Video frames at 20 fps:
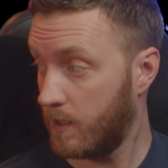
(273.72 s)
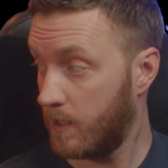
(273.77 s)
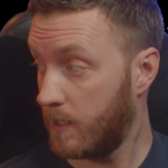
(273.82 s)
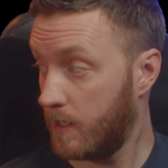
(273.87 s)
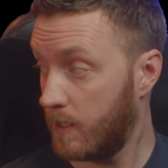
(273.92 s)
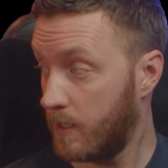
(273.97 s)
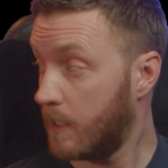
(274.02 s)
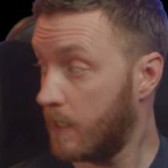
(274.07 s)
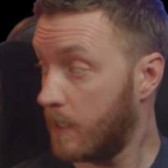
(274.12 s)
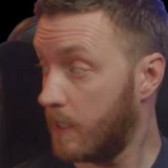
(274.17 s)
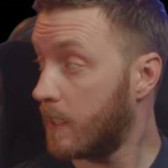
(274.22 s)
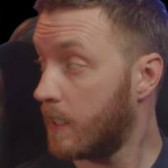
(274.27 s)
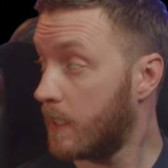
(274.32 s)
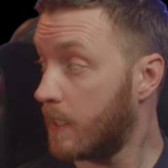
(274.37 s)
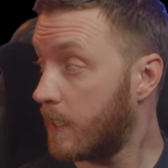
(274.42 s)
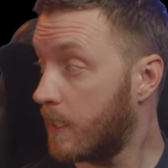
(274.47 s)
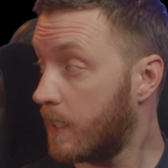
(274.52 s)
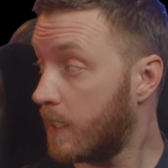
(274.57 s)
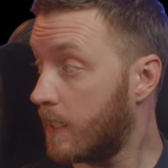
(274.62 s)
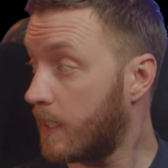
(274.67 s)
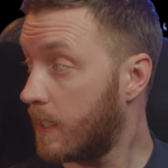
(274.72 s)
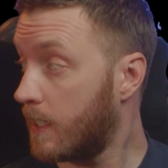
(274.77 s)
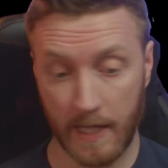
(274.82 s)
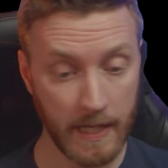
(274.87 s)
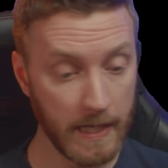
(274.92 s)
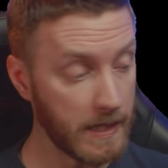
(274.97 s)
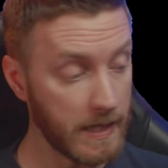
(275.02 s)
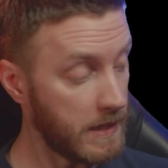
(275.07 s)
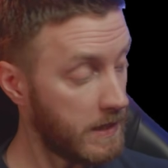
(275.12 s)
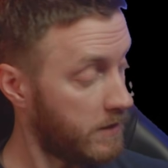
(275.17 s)
helps you
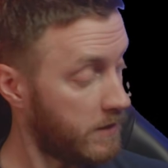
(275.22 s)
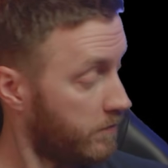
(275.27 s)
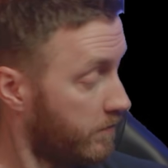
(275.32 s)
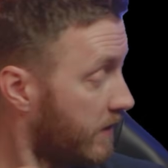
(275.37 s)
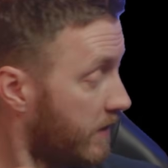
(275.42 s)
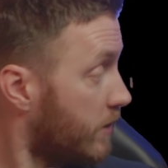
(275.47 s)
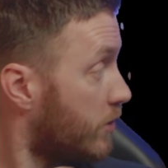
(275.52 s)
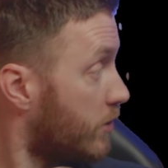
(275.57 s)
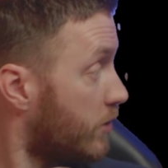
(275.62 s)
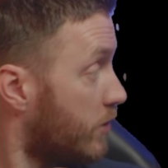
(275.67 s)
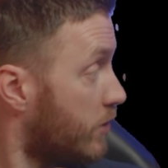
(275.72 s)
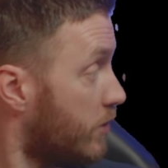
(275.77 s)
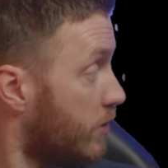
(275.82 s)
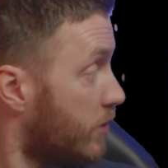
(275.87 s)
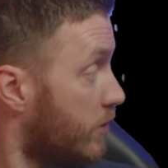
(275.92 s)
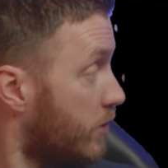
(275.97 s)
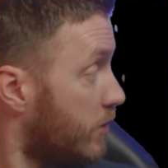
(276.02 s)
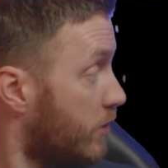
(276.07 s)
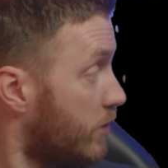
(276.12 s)
refine your mask.